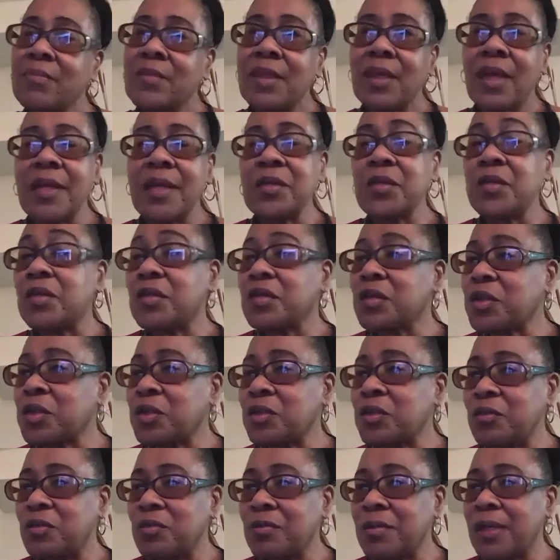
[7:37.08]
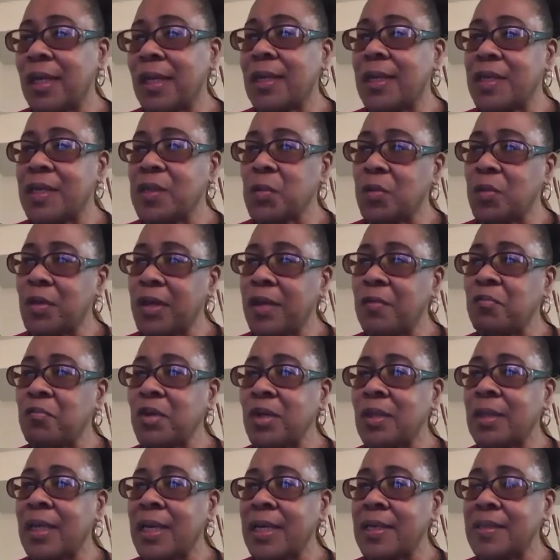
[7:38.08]
I took two. And that's when I
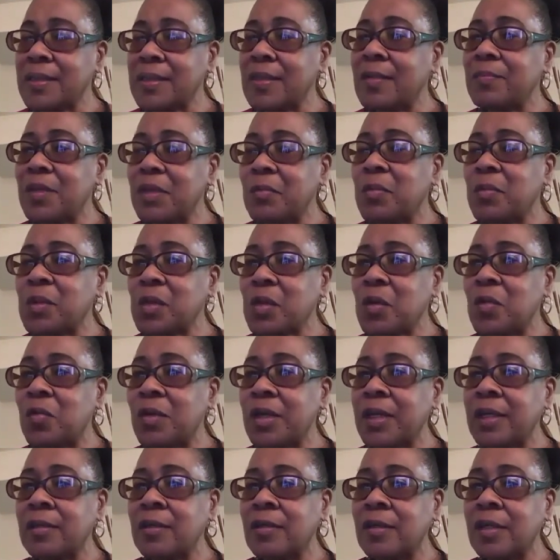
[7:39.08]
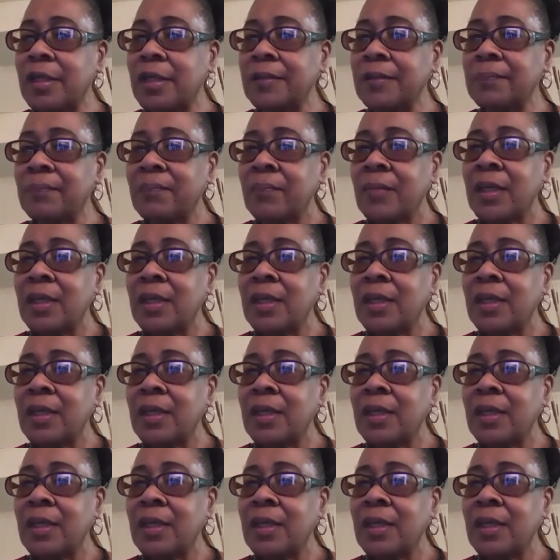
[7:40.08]
realized something was going on.